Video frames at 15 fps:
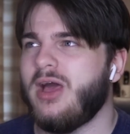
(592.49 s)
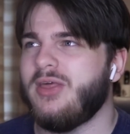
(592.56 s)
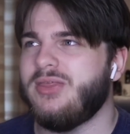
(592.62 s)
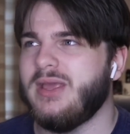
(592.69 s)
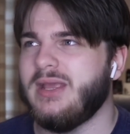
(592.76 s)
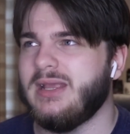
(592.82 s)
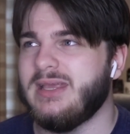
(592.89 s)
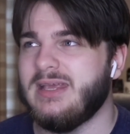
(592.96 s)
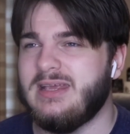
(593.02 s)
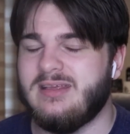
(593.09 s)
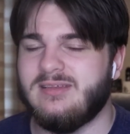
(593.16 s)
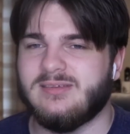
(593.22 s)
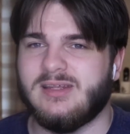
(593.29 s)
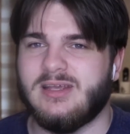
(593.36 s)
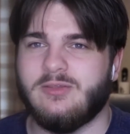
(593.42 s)
I think
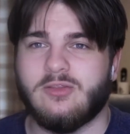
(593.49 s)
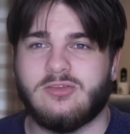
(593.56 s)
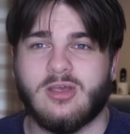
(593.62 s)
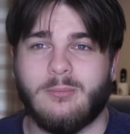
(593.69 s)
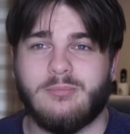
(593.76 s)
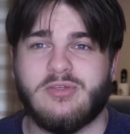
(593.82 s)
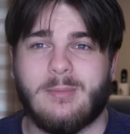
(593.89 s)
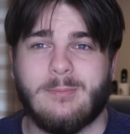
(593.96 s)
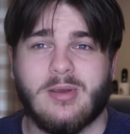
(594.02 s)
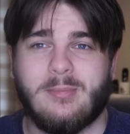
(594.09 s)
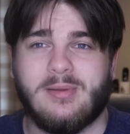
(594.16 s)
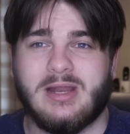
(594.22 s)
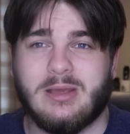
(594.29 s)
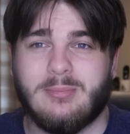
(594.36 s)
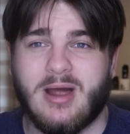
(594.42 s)
easily in the top 10
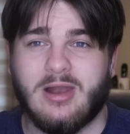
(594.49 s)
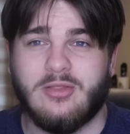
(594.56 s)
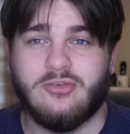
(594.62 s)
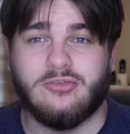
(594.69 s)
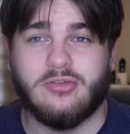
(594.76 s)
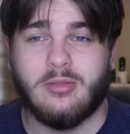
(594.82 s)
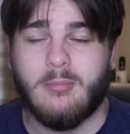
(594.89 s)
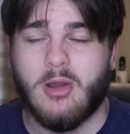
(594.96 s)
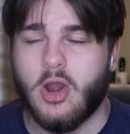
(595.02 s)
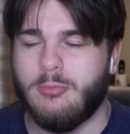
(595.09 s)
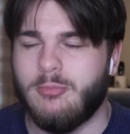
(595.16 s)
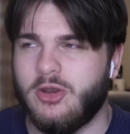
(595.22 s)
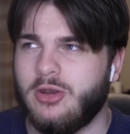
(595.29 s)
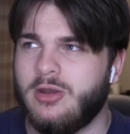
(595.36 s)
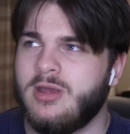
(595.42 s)
Premier League managers at the
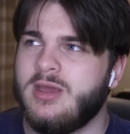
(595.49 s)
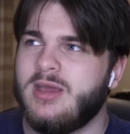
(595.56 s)
moment.